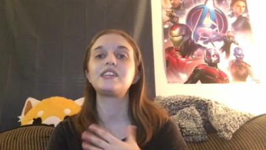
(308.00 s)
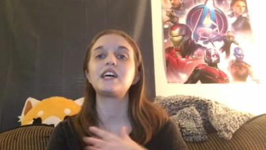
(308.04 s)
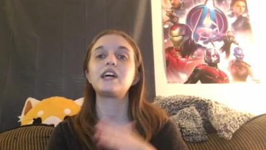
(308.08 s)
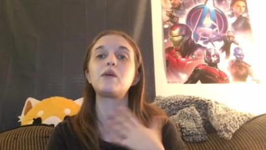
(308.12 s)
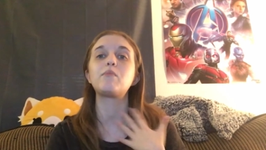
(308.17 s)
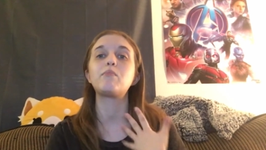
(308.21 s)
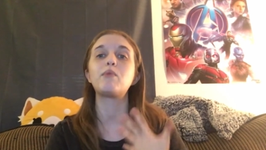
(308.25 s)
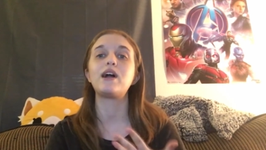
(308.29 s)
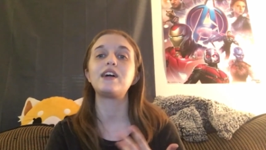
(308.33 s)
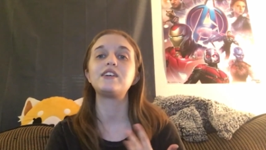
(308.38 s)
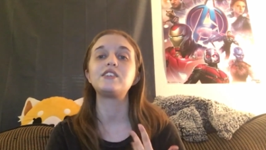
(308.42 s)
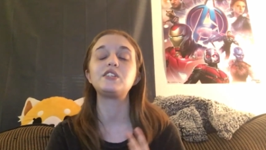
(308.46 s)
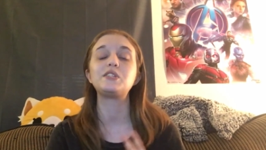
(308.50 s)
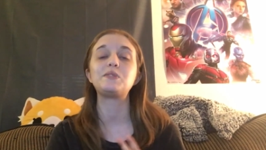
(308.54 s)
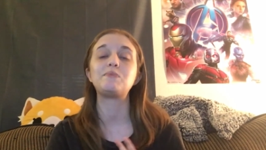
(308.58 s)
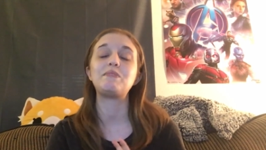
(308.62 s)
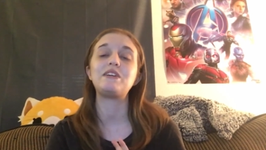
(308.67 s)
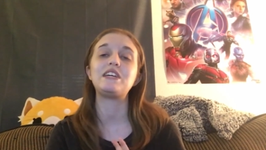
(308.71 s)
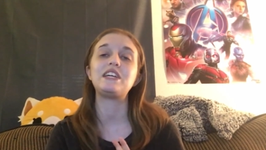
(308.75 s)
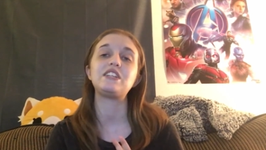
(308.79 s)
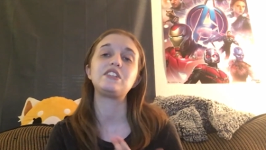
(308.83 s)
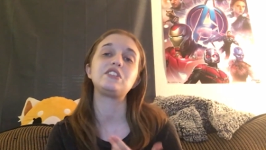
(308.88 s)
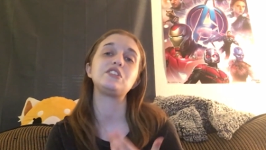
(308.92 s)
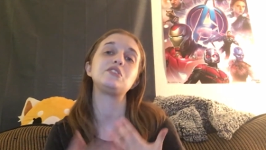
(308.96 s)
like a precious
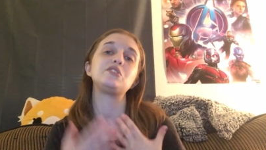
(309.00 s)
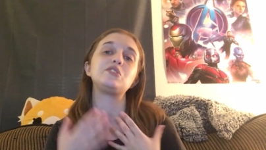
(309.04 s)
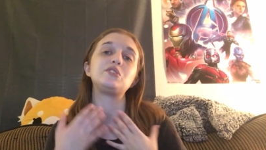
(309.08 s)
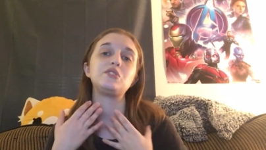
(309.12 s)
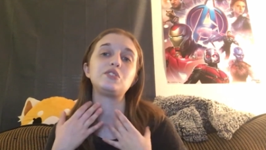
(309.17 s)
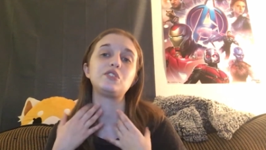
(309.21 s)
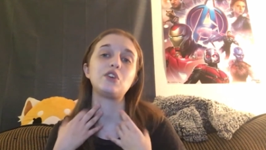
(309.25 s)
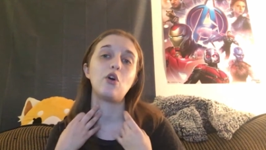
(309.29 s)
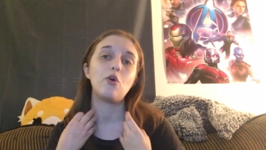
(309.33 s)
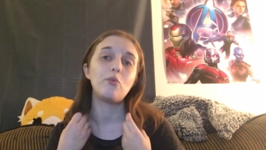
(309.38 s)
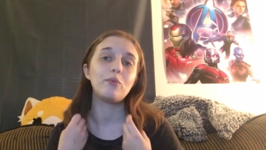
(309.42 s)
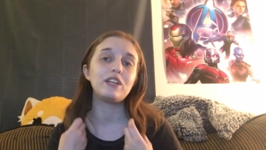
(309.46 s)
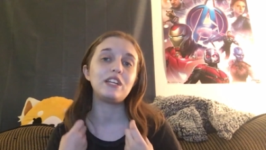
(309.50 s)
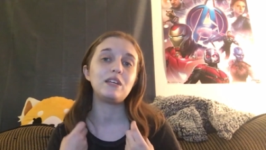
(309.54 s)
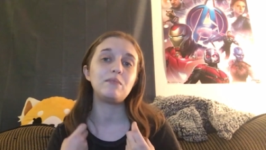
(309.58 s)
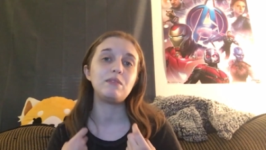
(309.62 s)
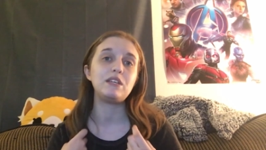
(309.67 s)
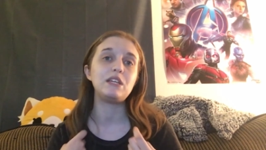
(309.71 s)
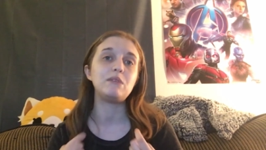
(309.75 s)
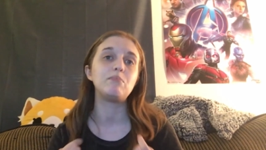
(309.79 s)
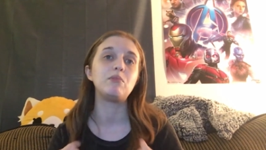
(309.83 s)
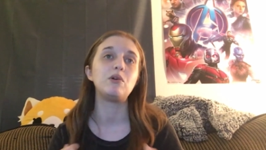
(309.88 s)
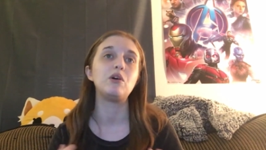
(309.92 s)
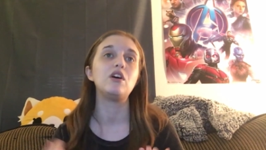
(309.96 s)
being to so many
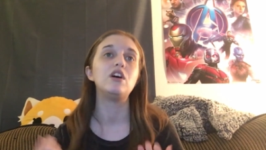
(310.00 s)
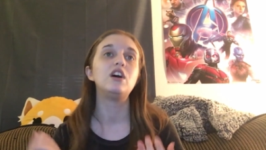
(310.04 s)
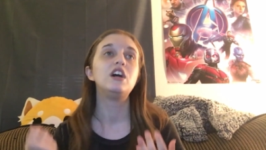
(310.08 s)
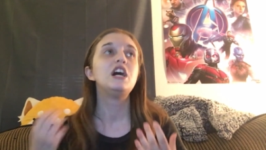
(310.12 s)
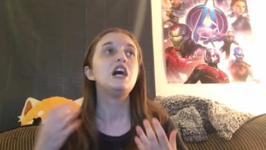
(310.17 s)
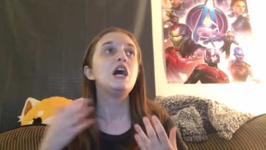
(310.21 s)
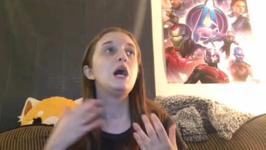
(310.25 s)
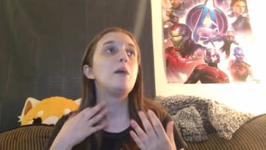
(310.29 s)
people.